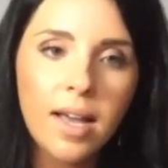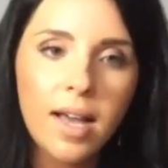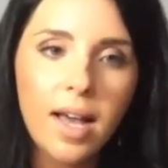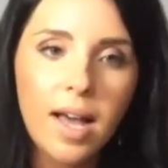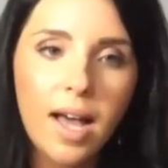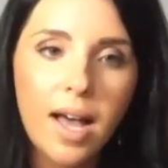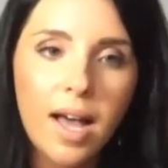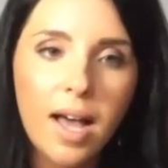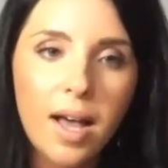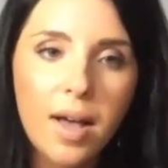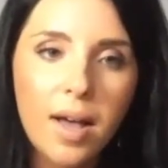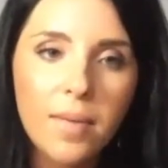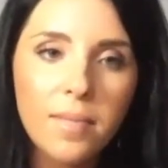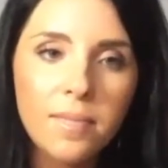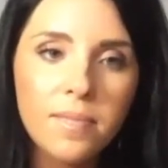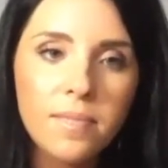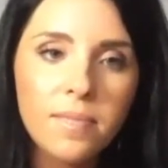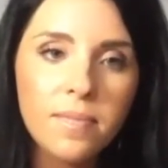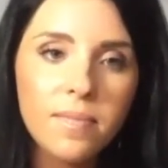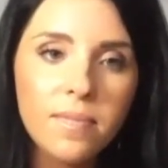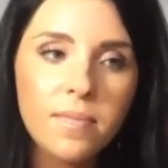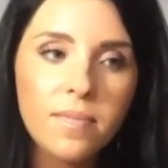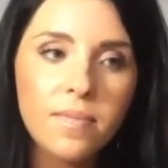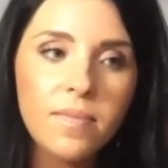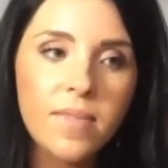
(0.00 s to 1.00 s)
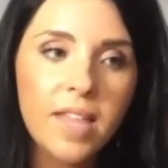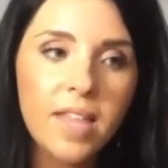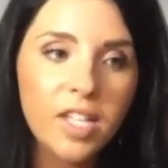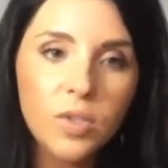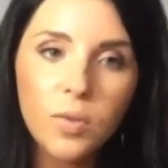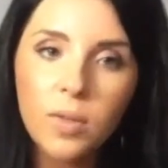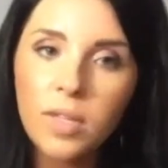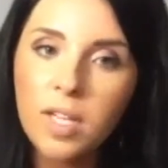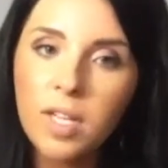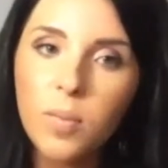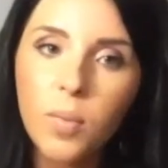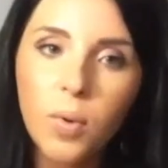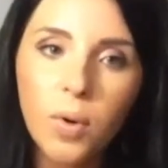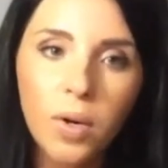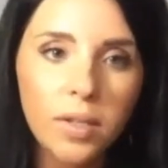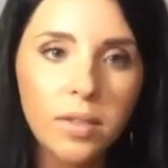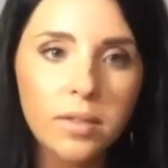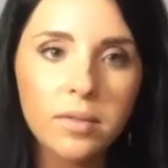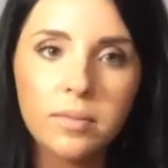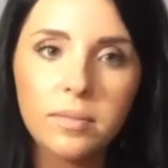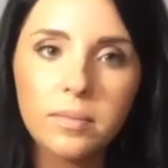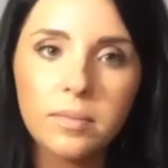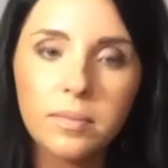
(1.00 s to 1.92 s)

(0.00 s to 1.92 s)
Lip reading: That's really important.